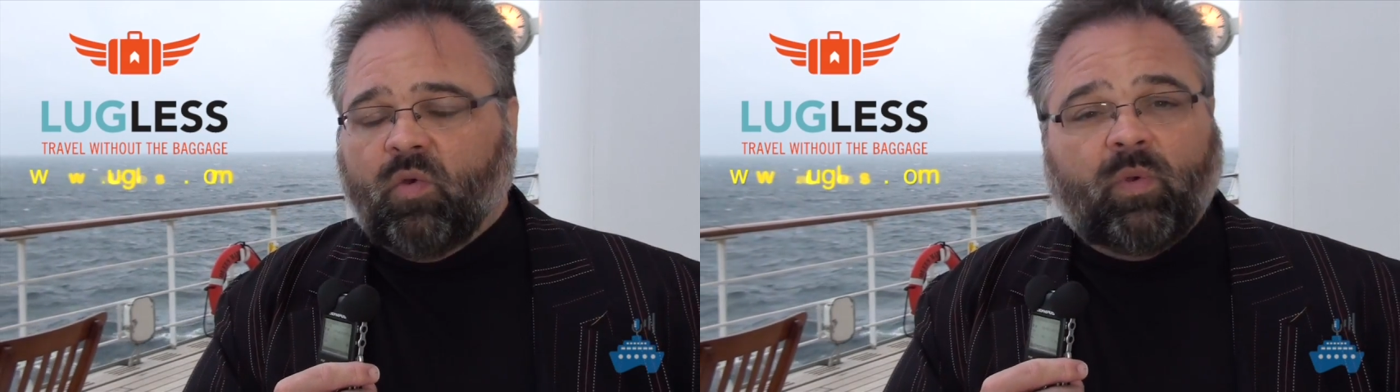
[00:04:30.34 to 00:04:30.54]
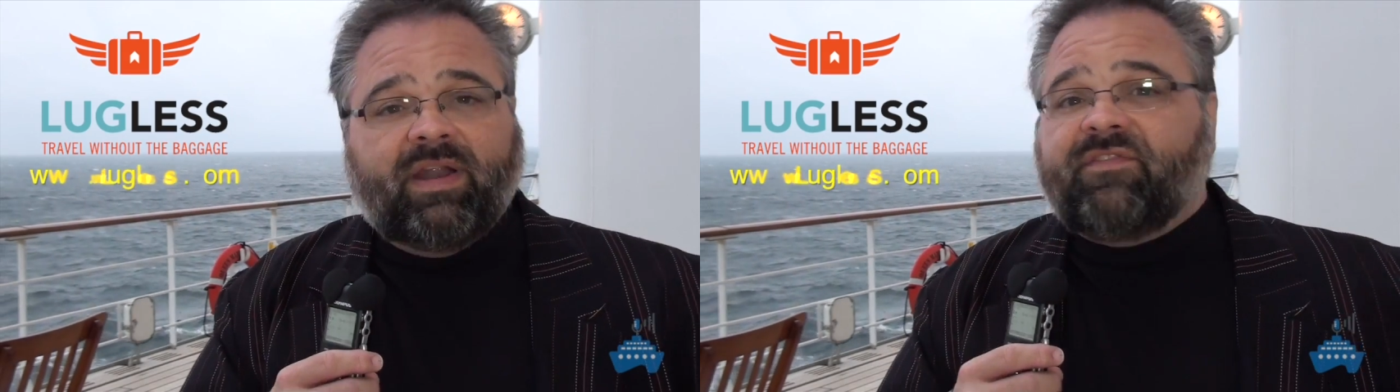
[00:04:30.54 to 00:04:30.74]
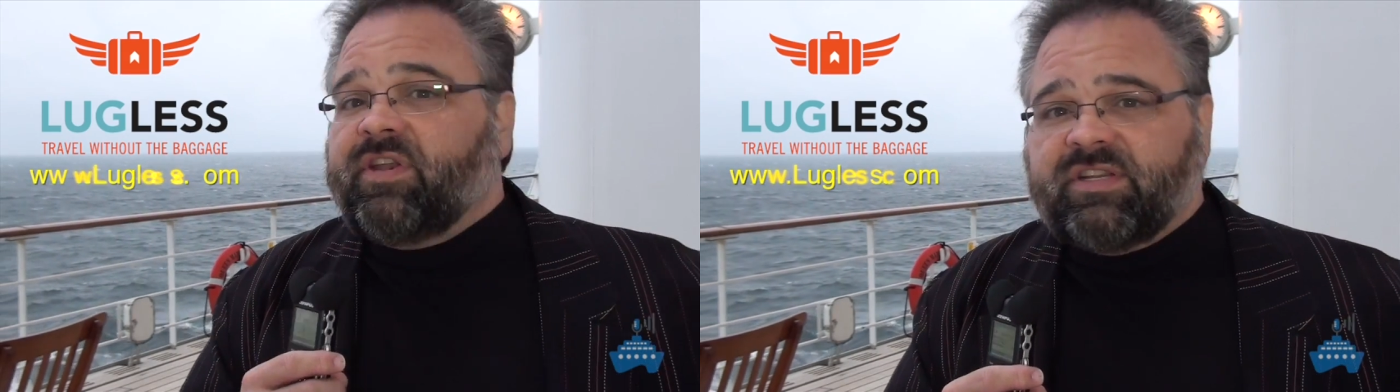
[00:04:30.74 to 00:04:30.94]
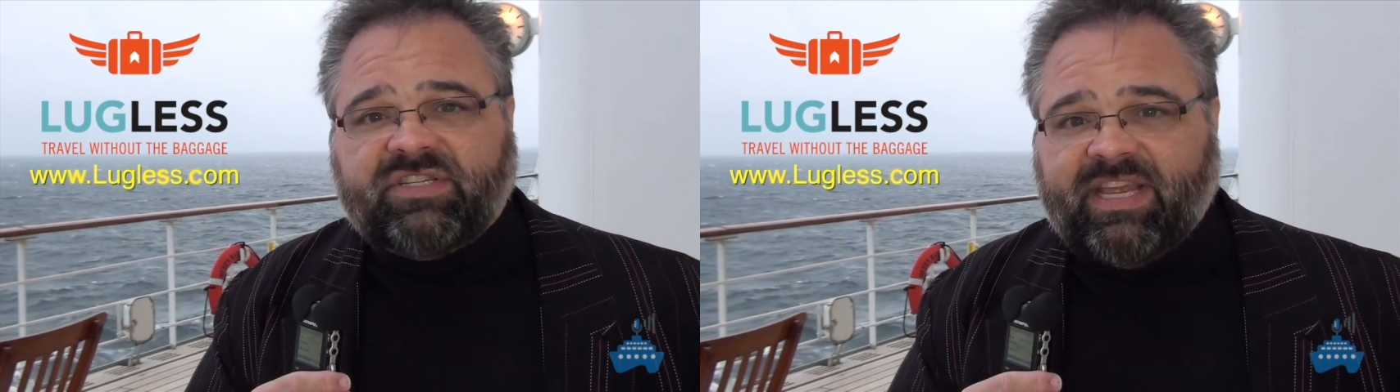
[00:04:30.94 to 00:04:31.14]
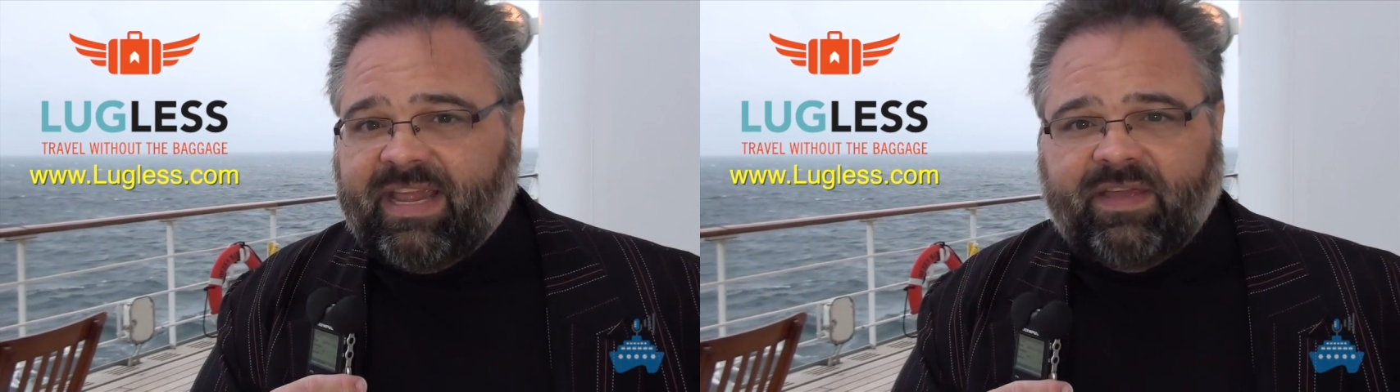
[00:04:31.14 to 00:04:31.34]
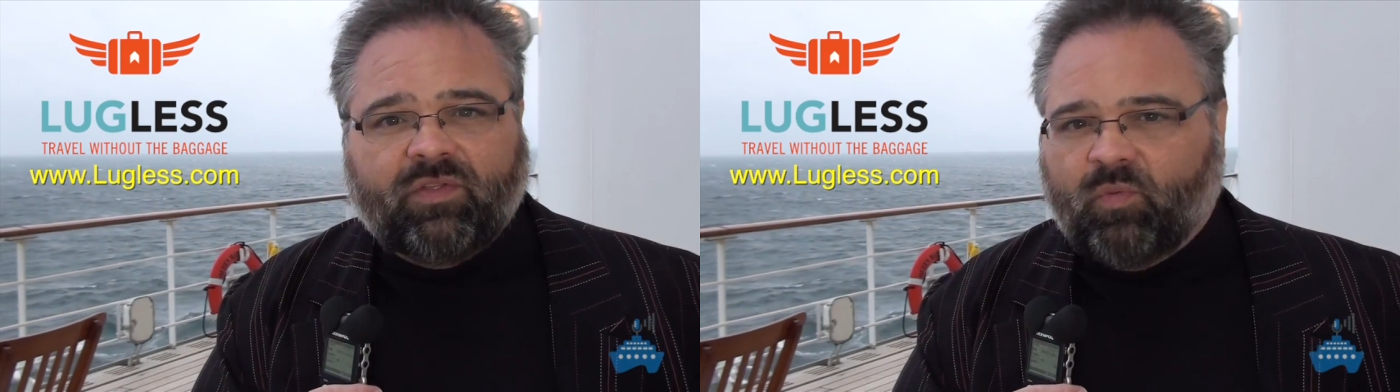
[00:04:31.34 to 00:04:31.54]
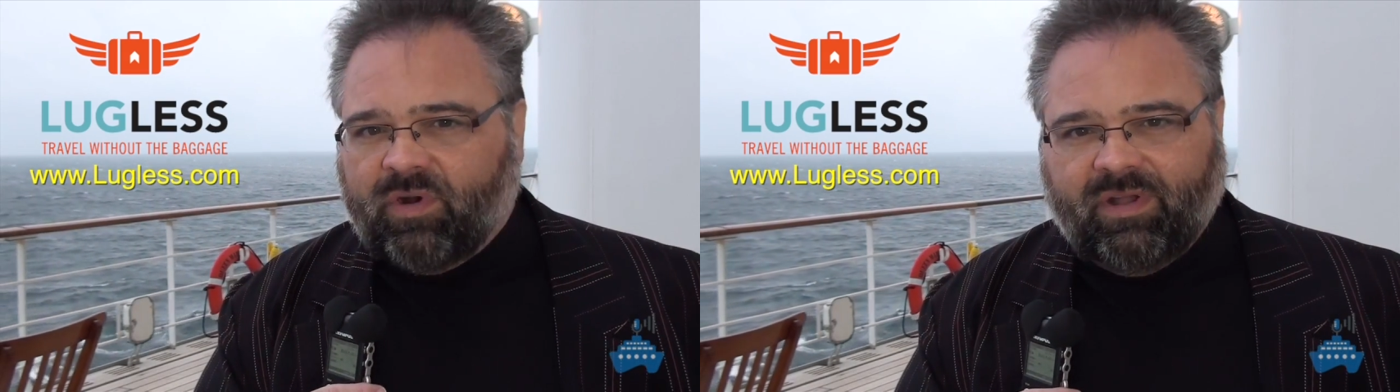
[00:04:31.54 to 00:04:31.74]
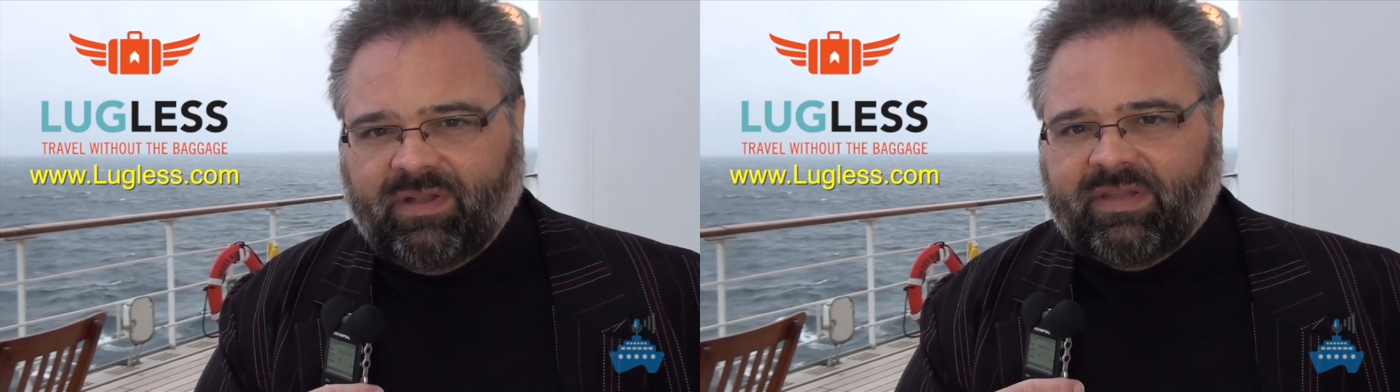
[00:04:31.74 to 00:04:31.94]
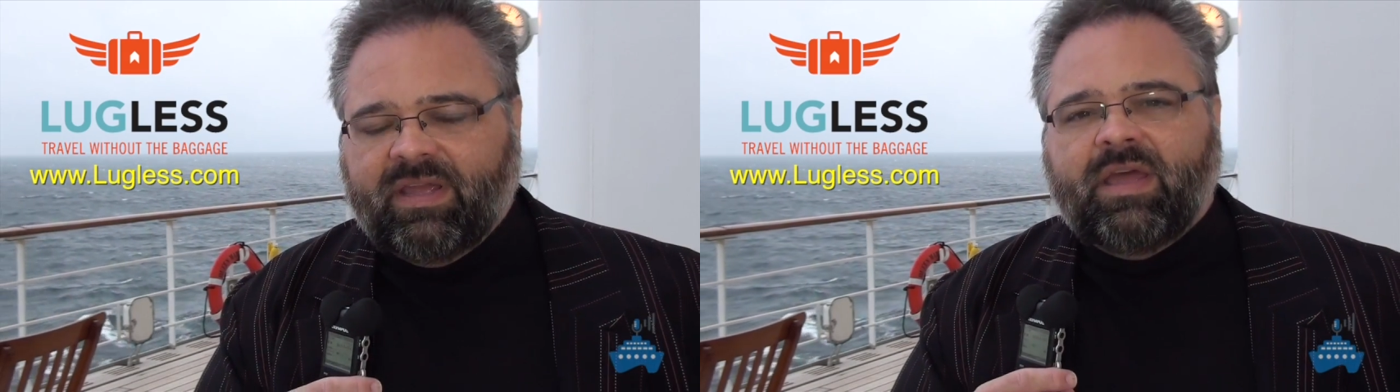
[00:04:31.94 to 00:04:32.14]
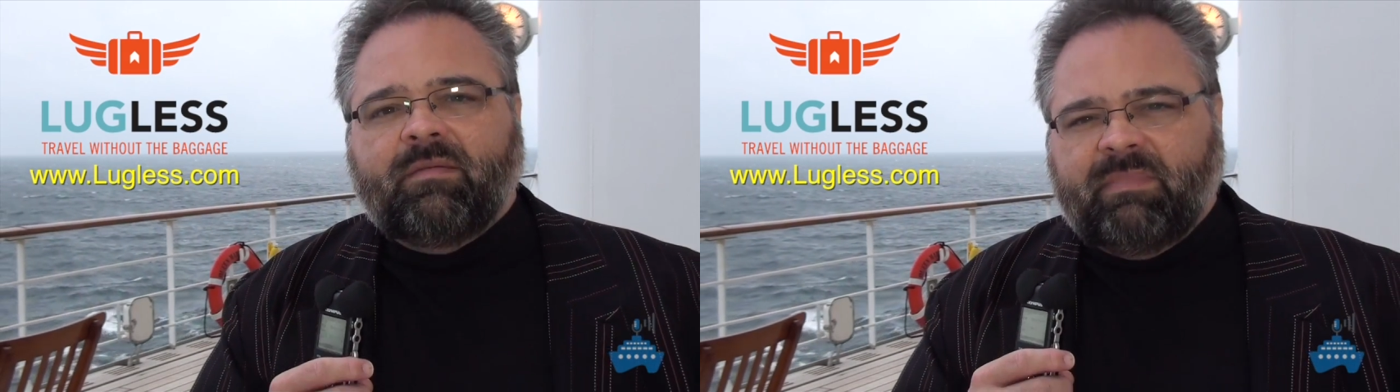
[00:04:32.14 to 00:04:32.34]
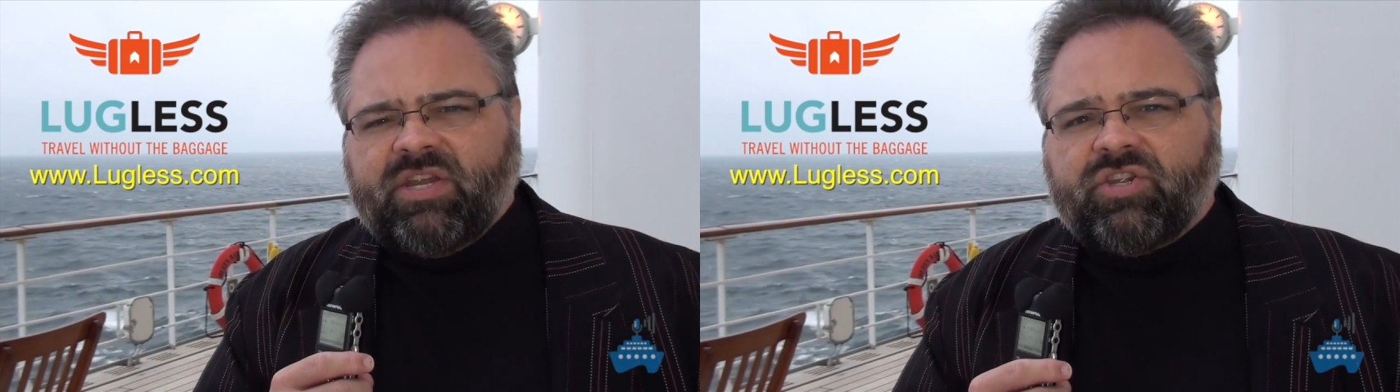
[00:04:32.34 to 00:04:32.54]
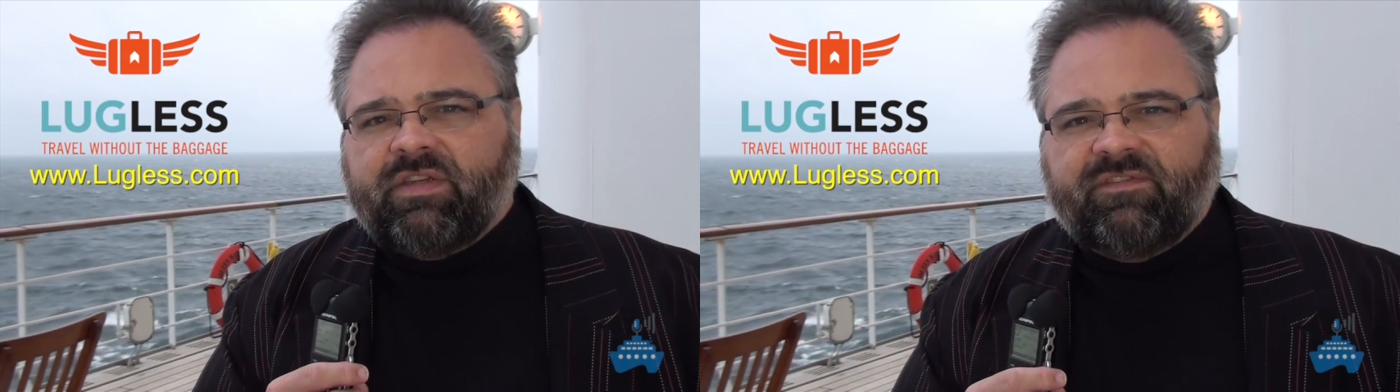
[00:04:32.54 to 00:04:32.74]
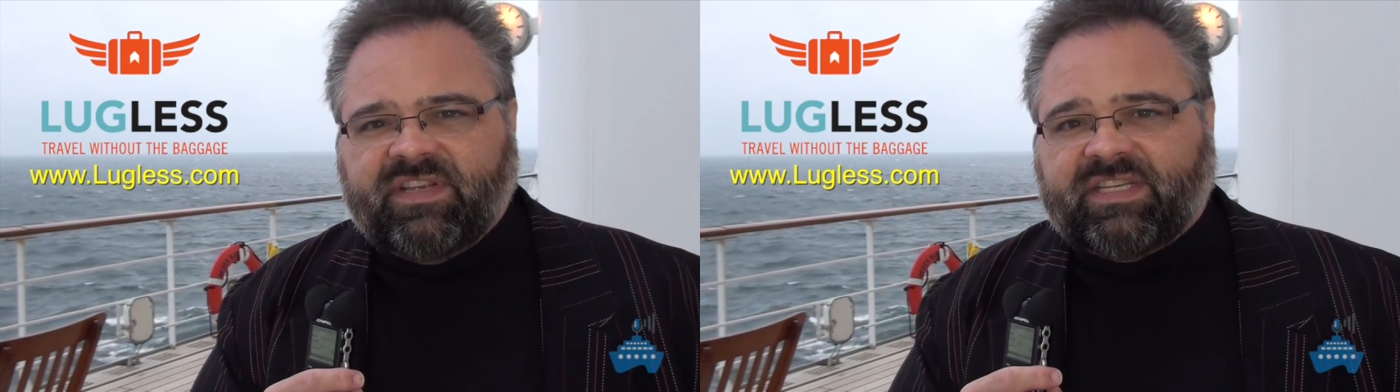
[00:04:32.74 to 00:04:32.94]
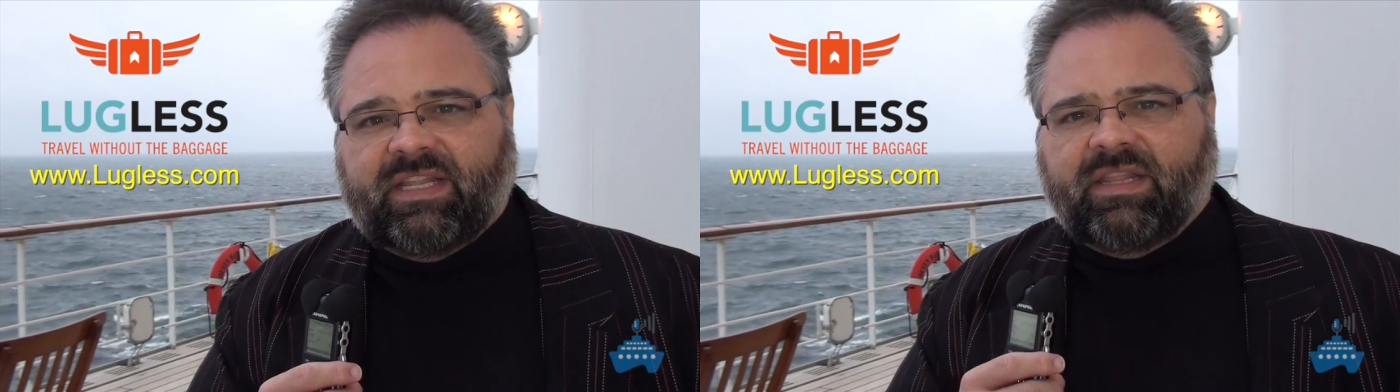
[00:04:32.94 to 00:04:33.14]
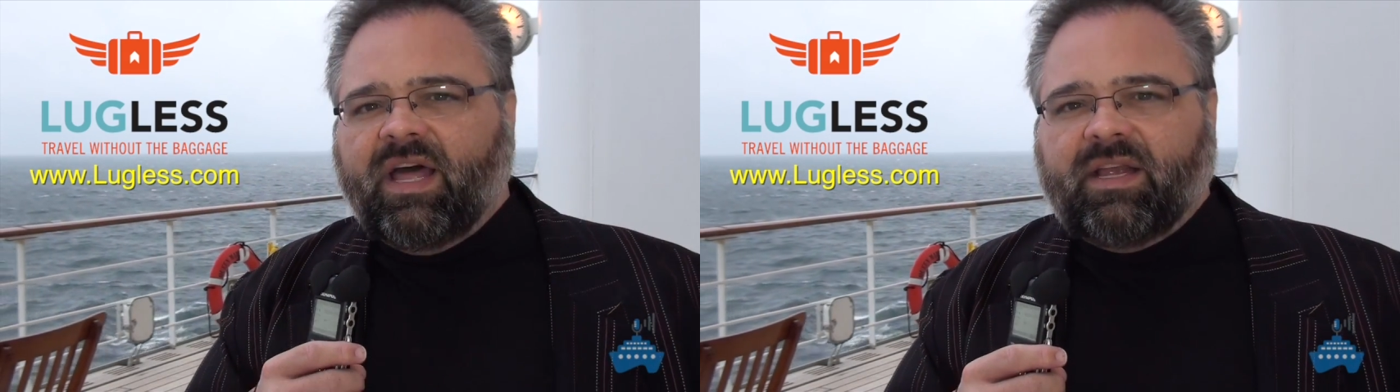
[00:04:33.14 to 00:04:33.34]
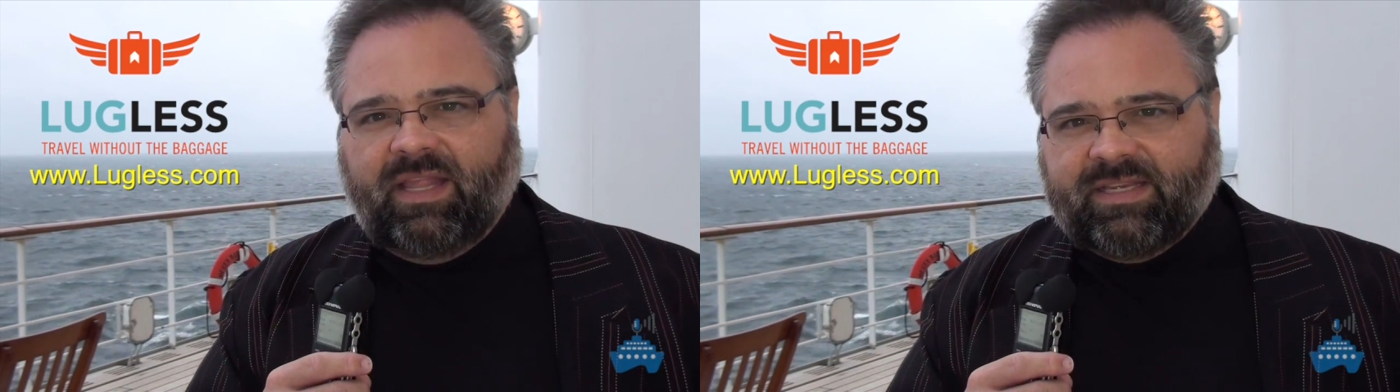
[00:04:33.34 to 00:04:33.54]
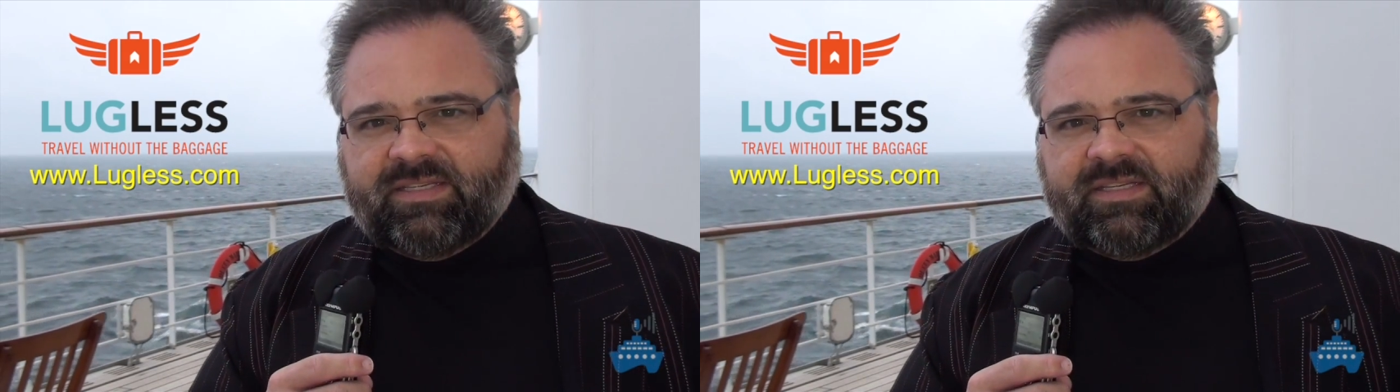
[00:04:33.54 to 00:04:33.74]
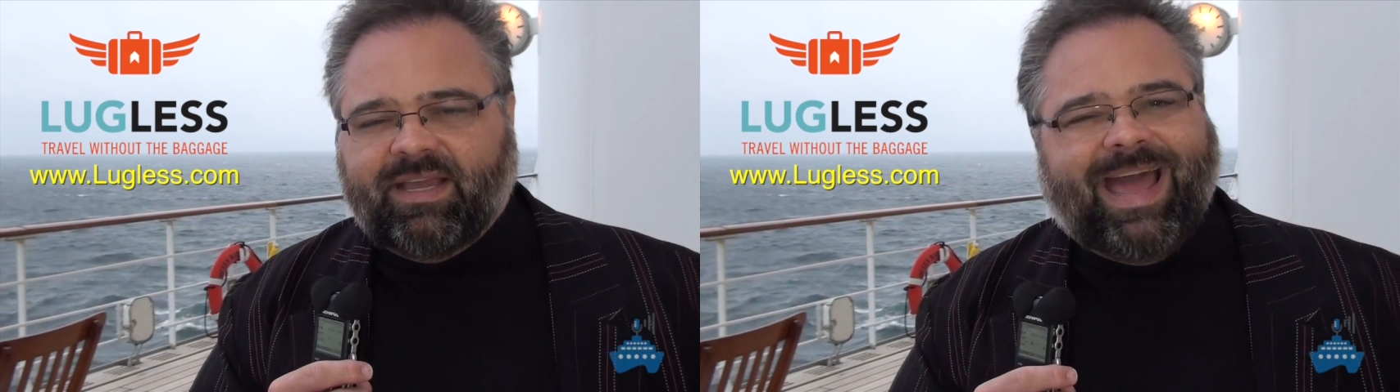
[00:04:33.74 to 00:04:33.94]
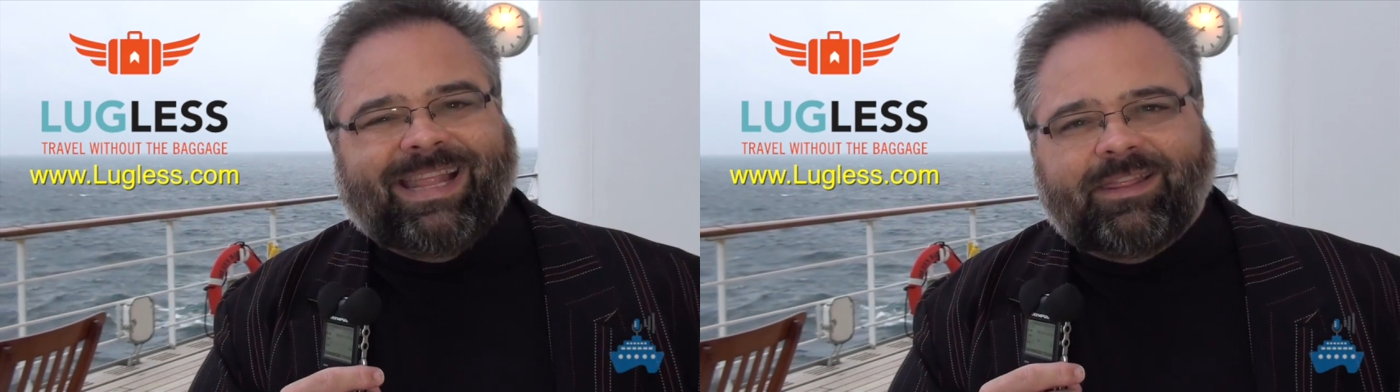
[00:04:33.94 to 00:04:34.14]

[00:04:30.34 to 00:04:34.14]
wherever you're staying in the world. Make sure you visit Lugless at